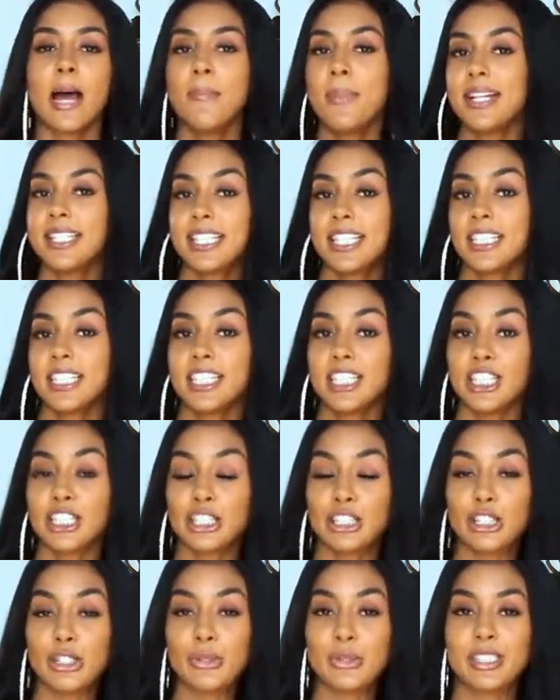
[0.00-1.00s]
That basically
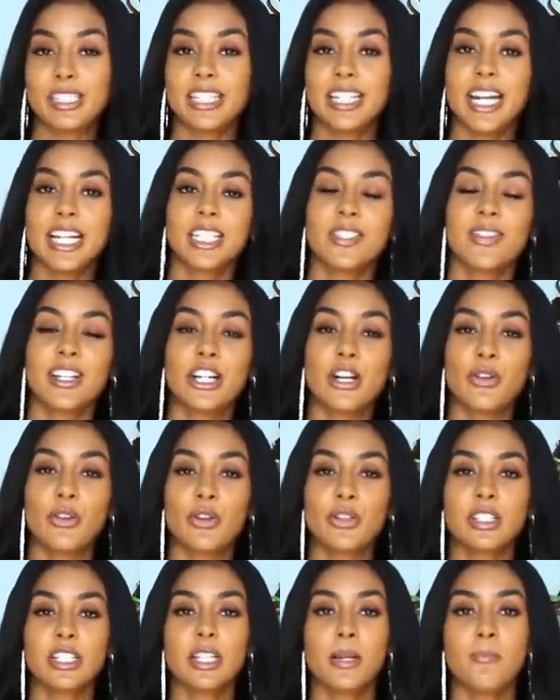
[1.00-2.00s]
concludes today's video.
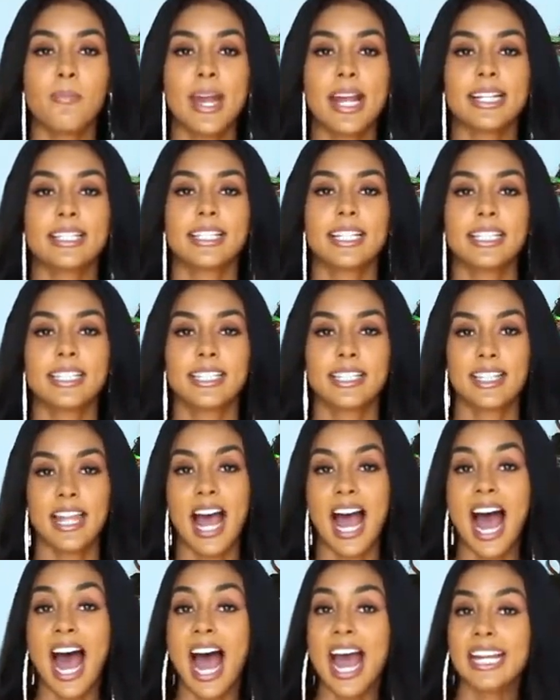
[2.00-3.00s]
Those are the basics
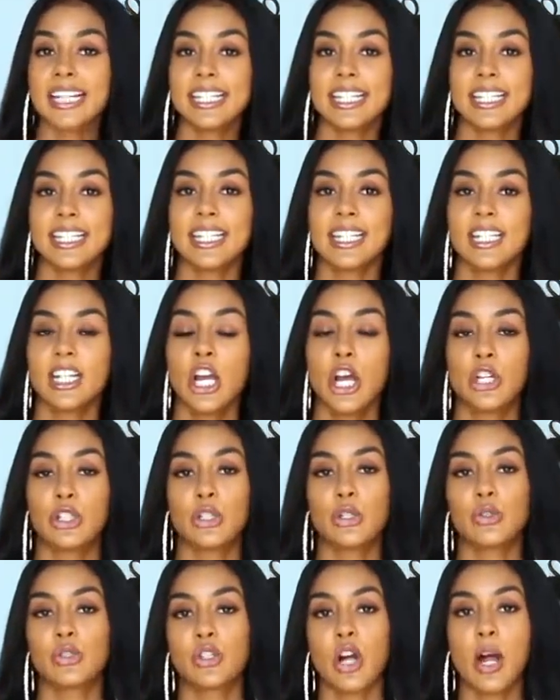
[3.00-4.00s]
that I needed
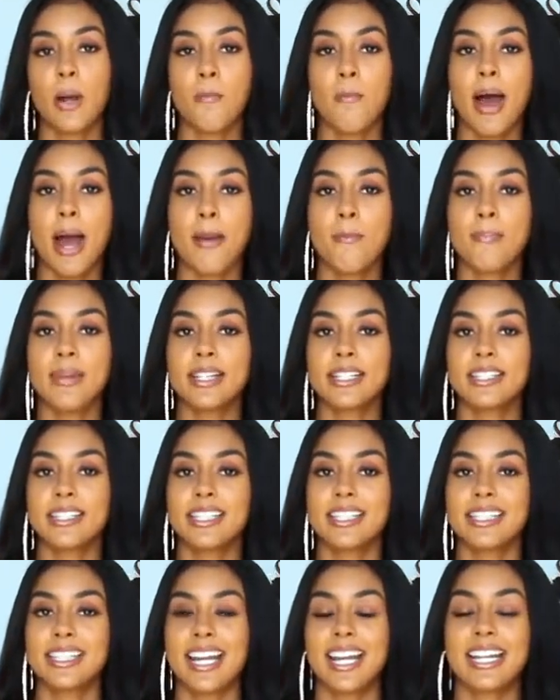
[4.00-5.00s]
to start my
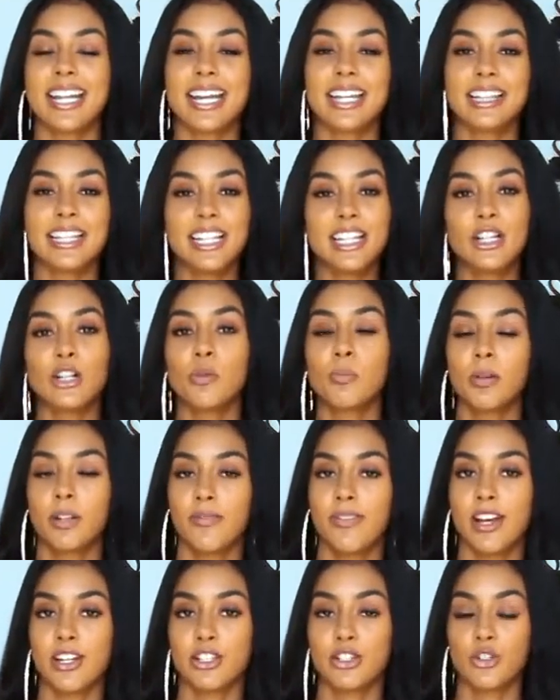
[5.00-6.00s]
business in a legal,
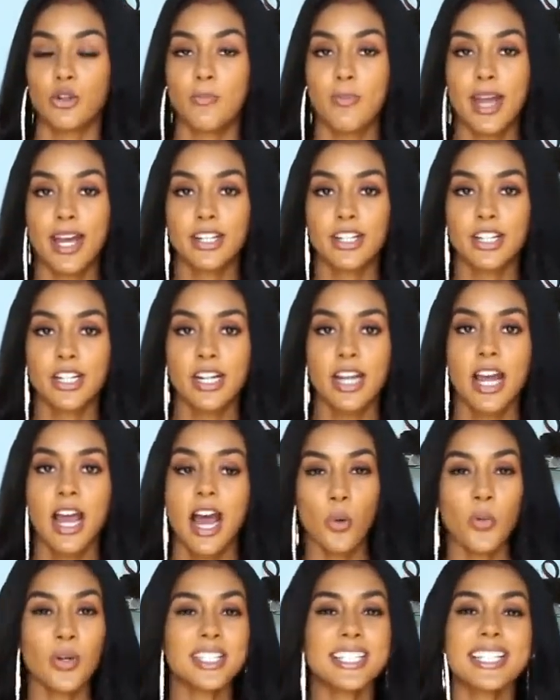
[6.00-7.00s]
professional manner.
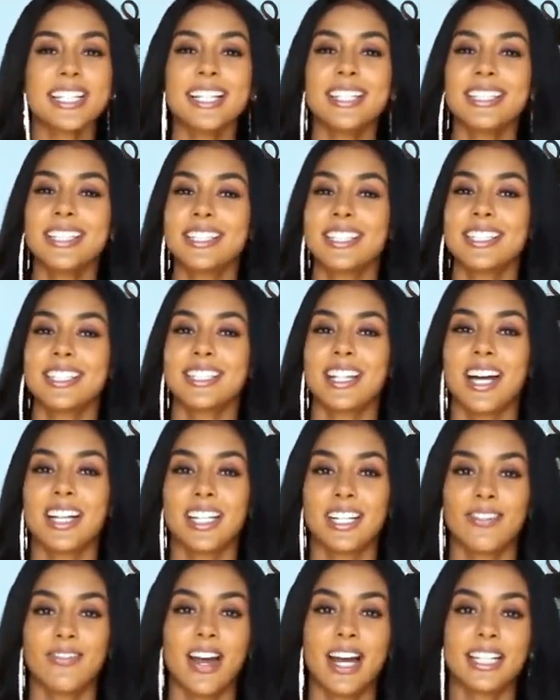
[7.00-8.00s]
Once again, this is
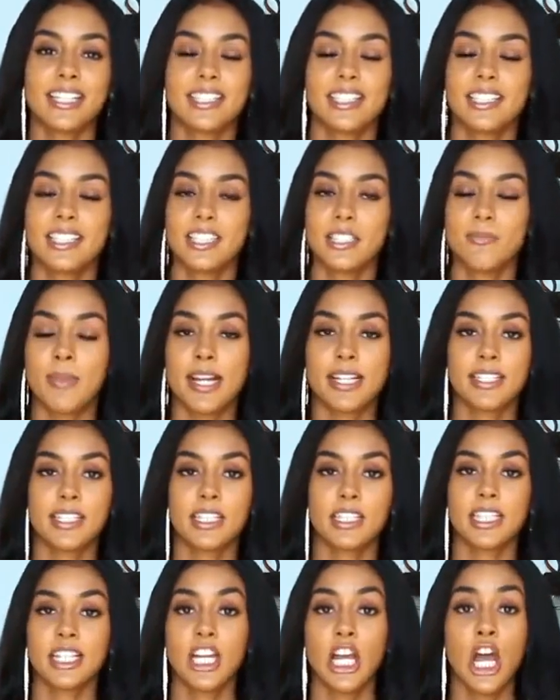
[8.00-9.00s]
not advice. This is
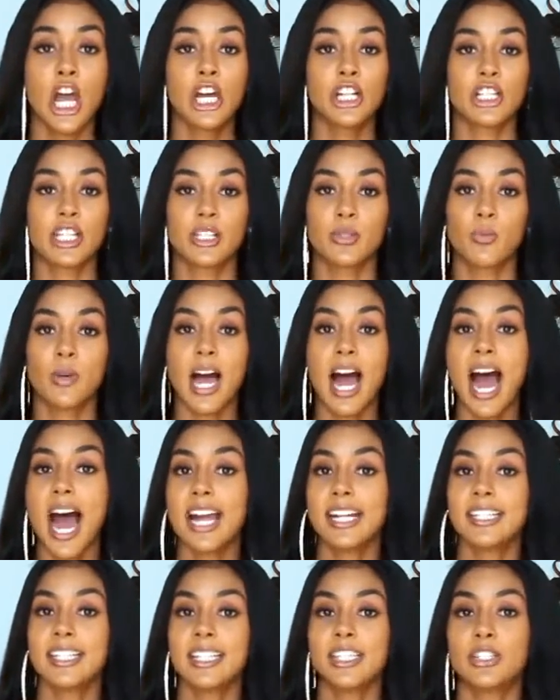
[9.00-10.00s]
basically just what
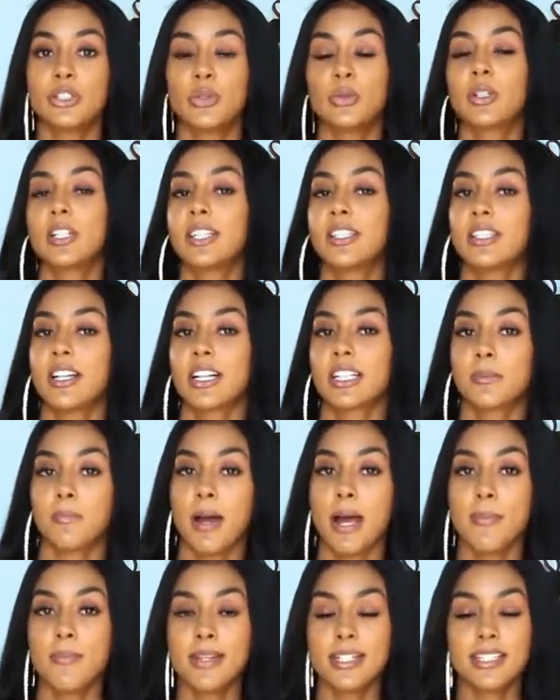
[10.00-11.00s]
I did to conduct
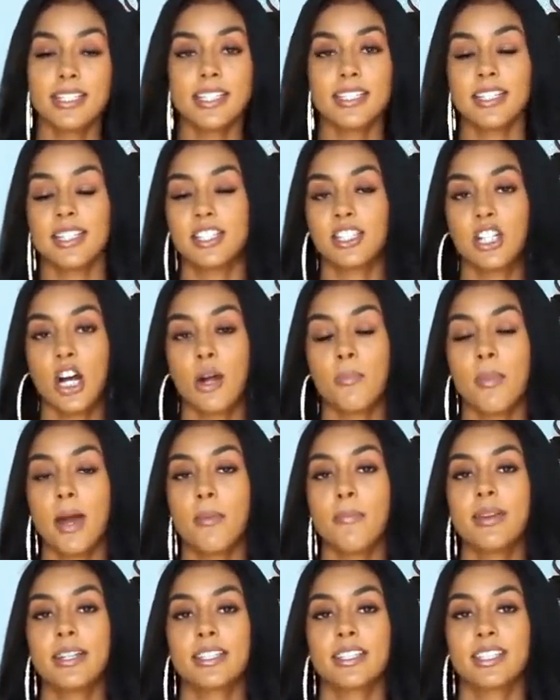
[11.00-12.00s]
my business and start
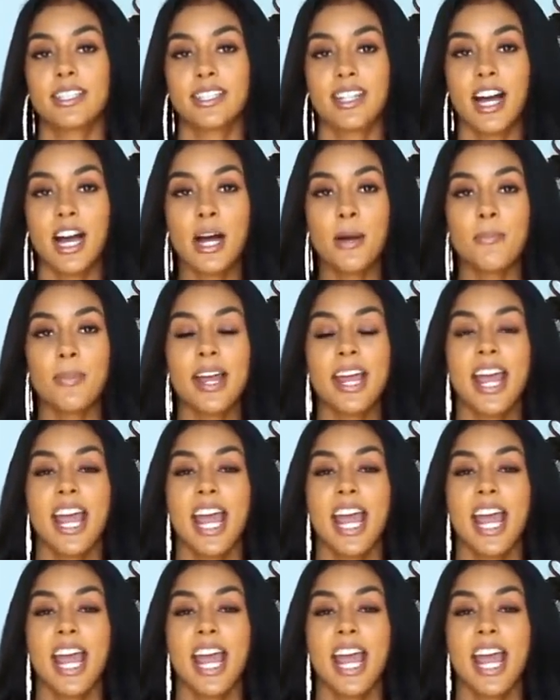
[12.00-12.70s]
my business up.